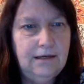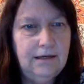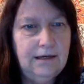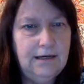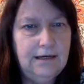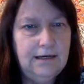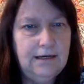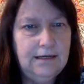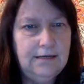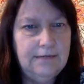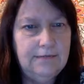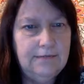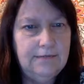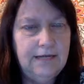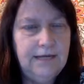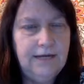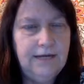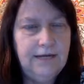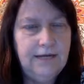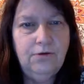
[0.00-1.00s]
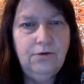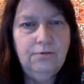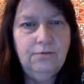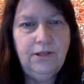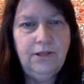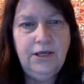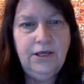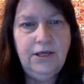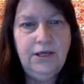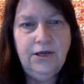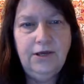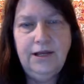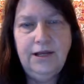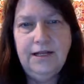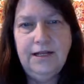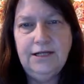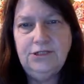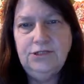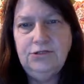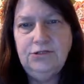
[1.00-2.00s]
Now, normally
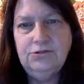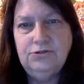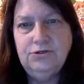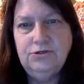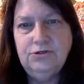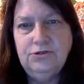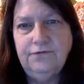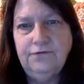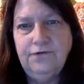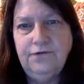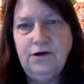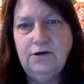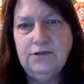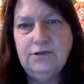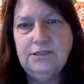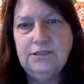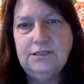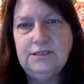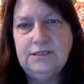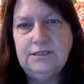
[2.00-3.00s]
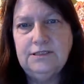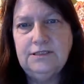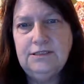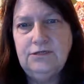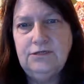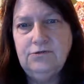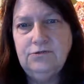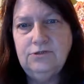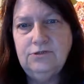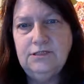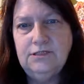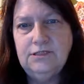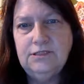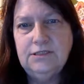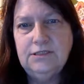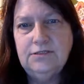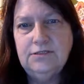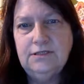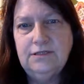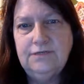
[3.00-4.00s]
NS user defaults is used to
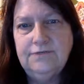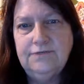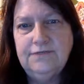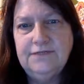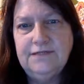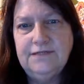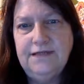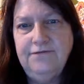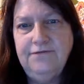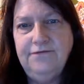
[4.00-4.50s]
save